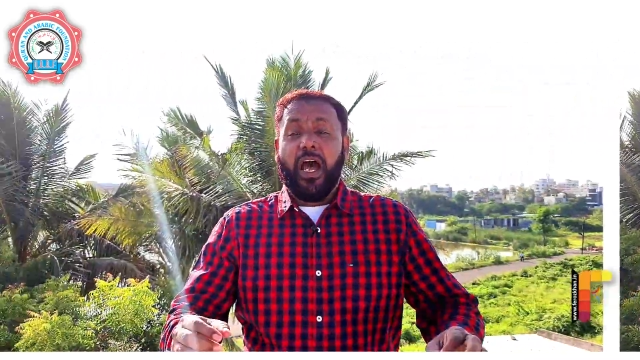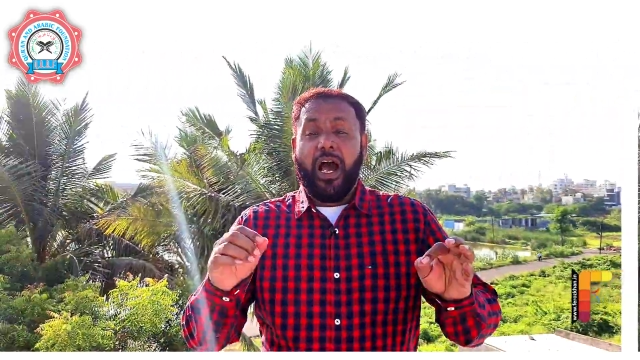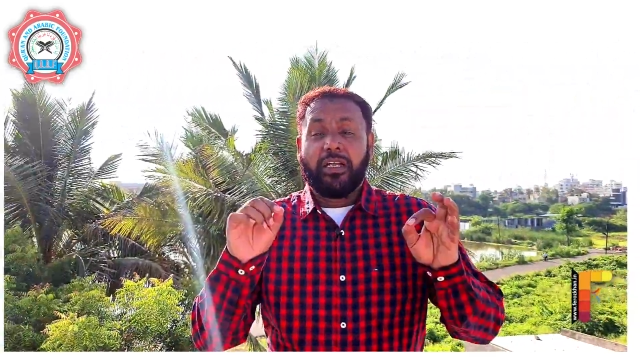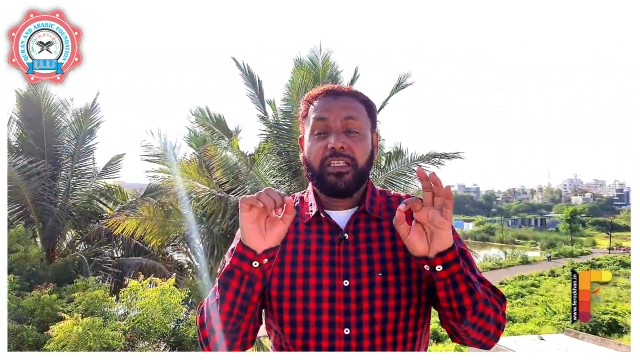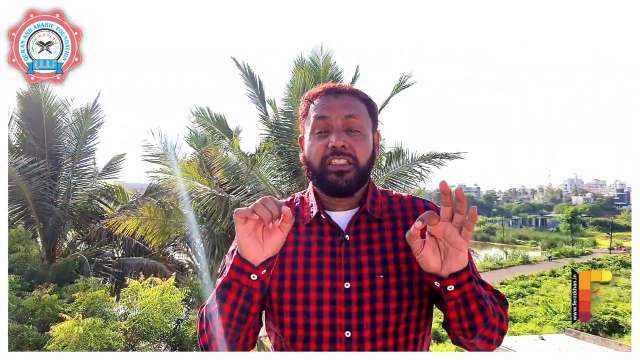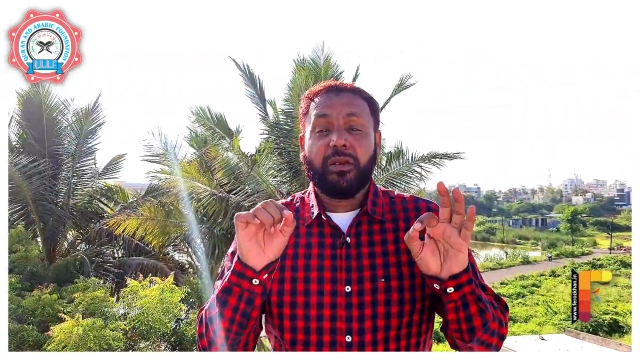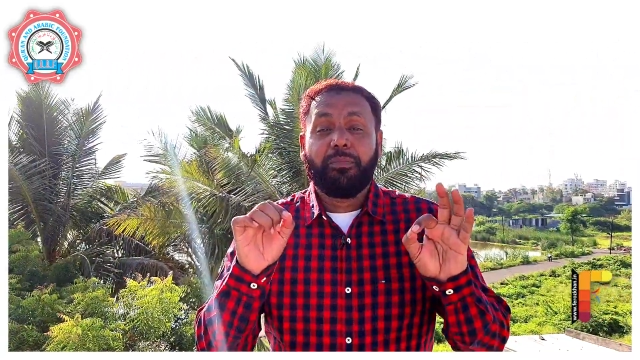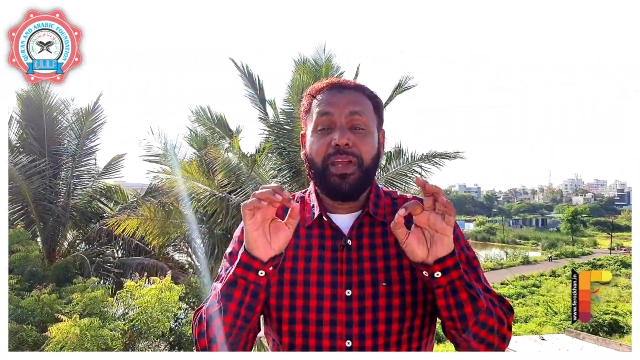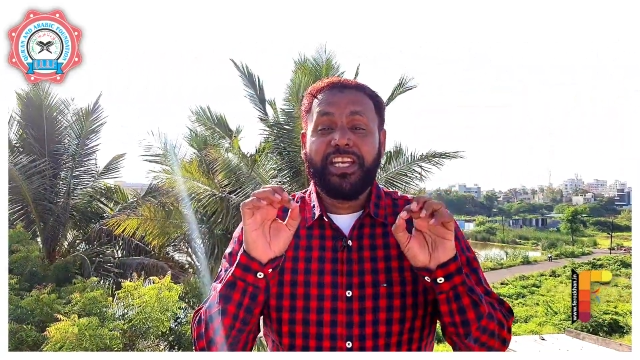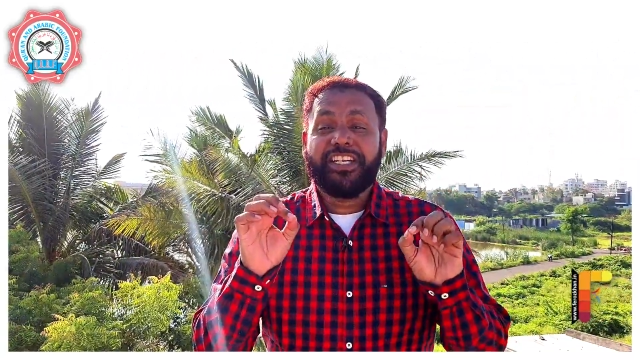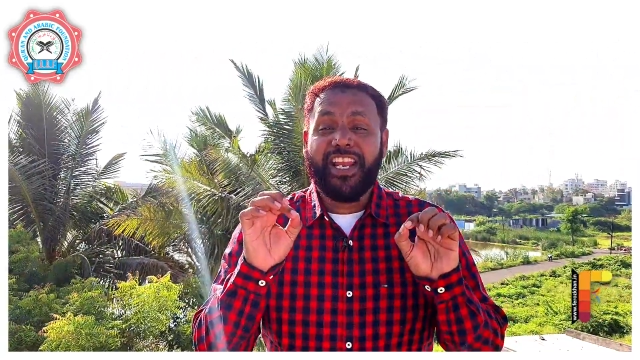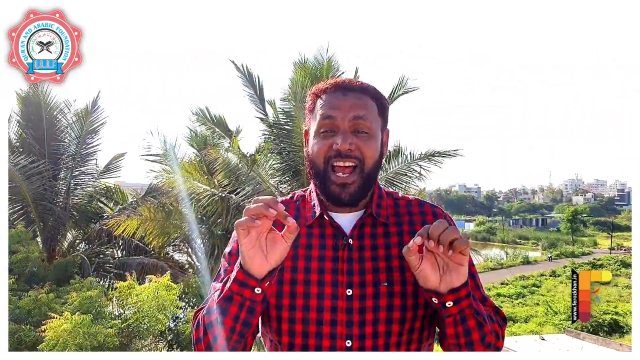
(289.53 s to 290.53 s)
Another
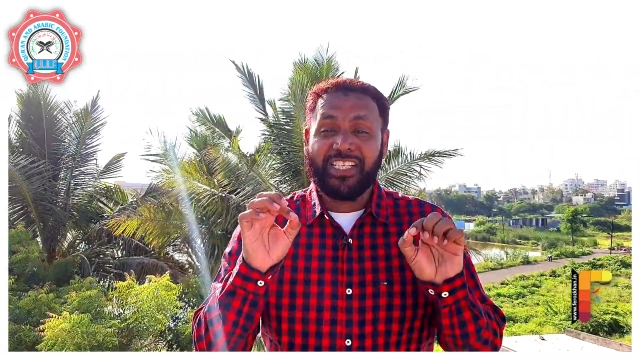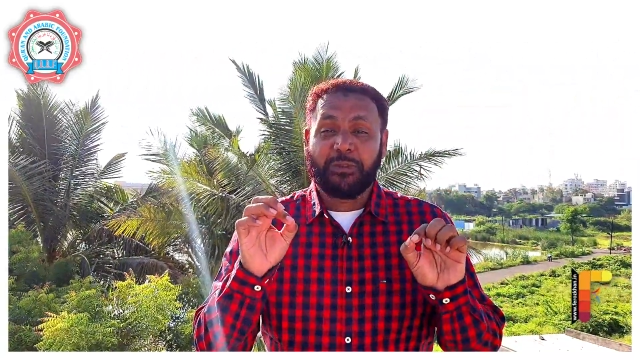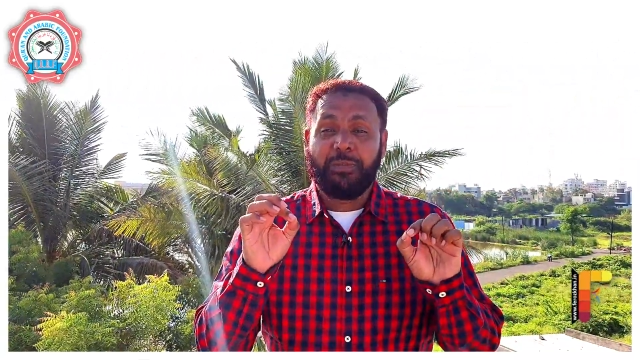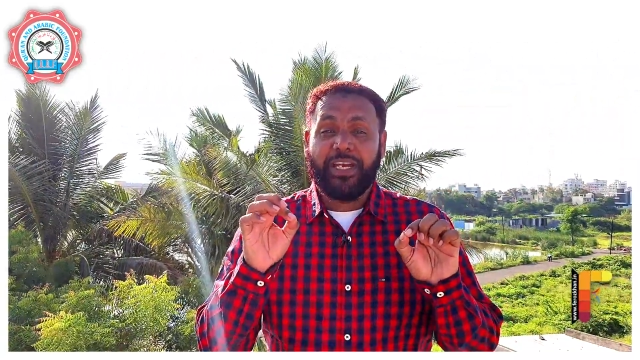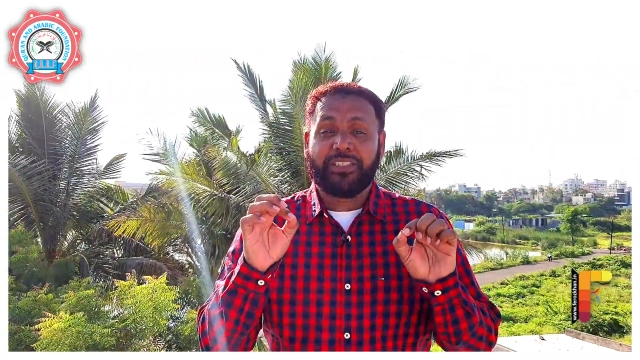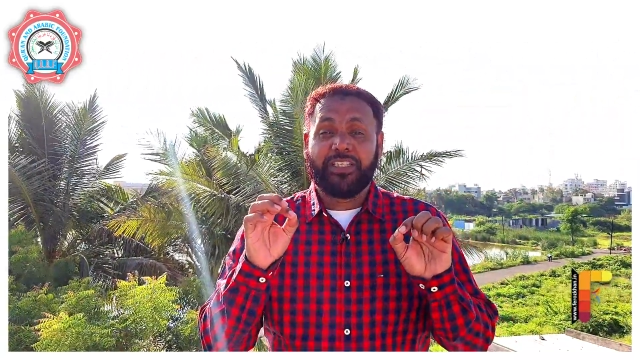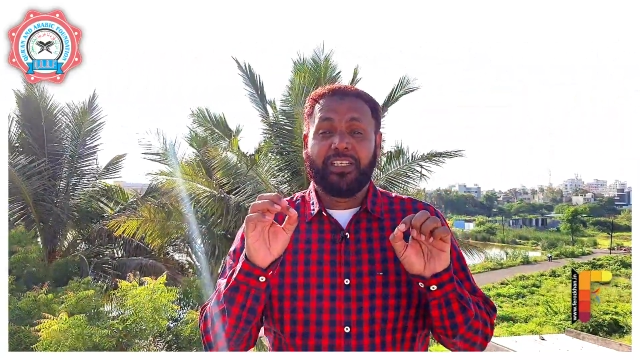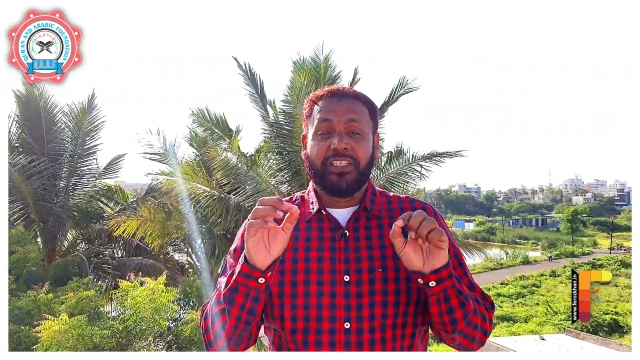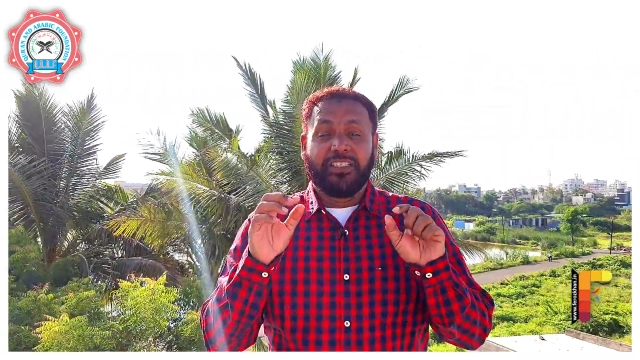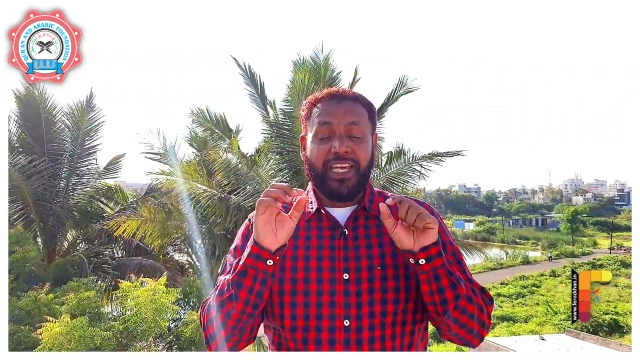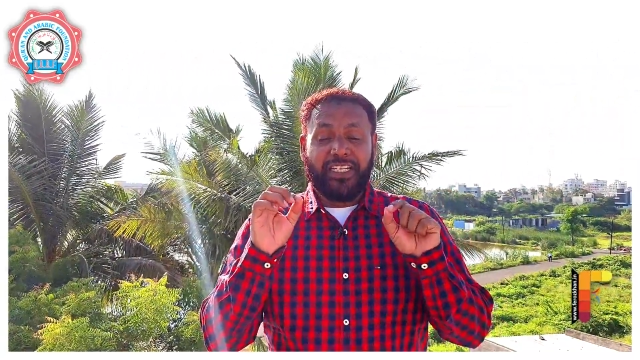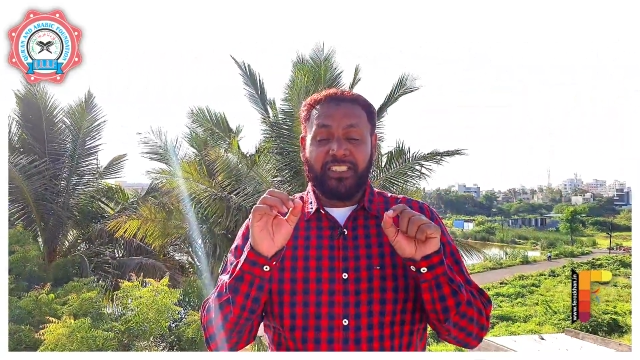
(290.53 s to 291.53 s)
major aspect
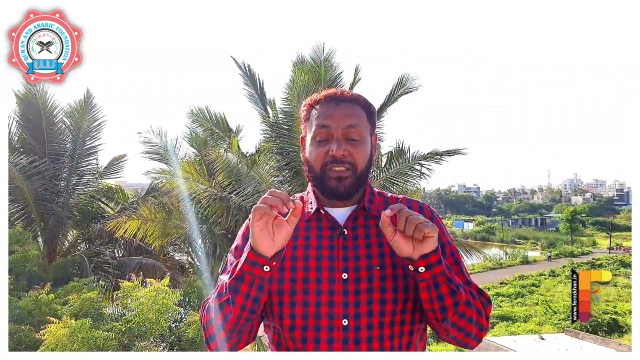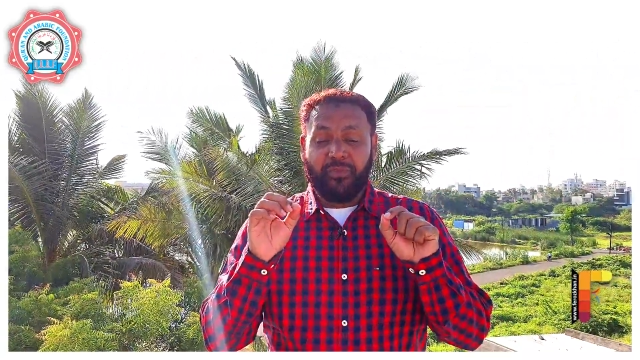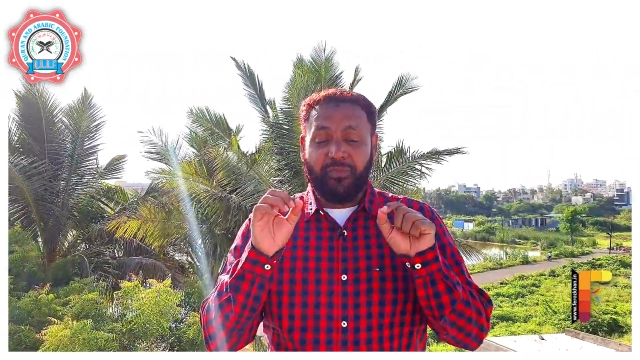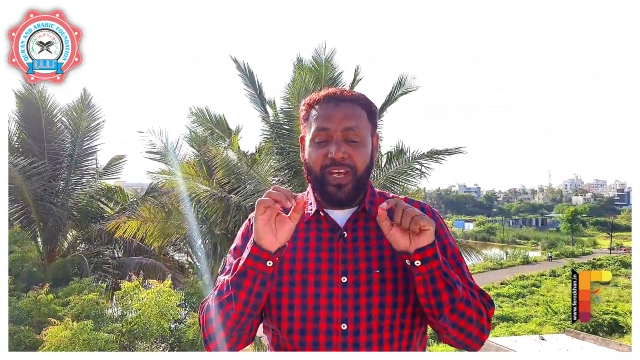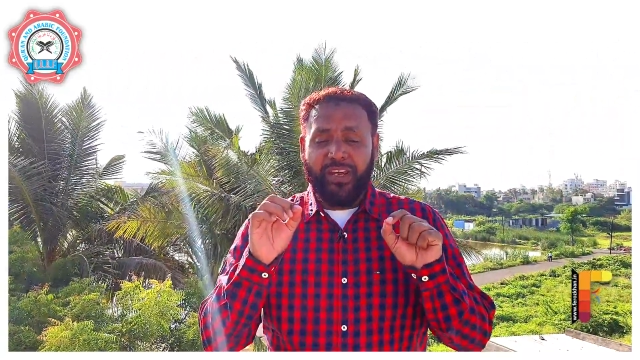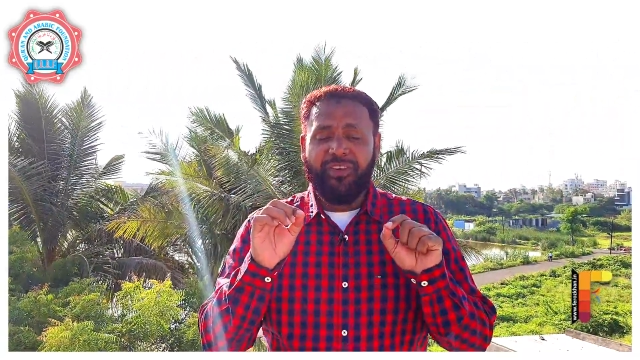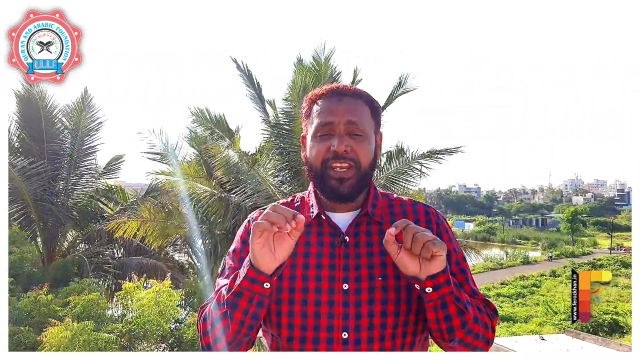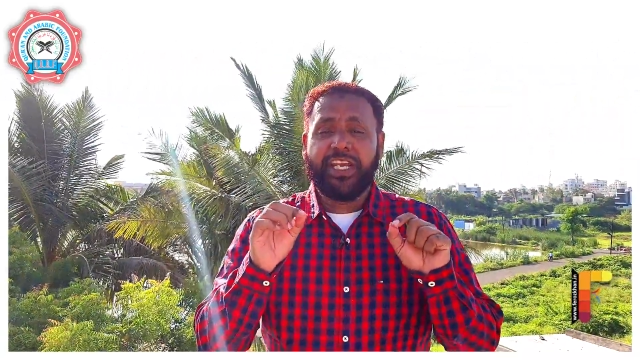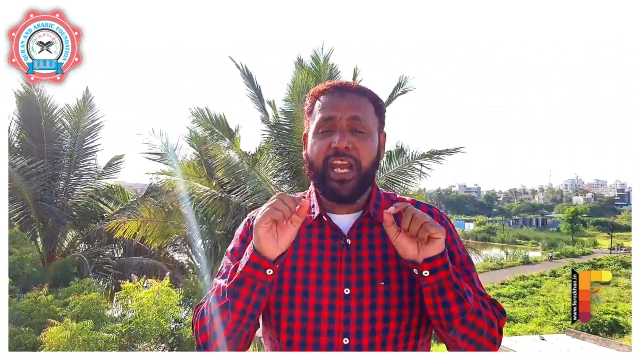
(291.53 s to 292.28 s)
that is very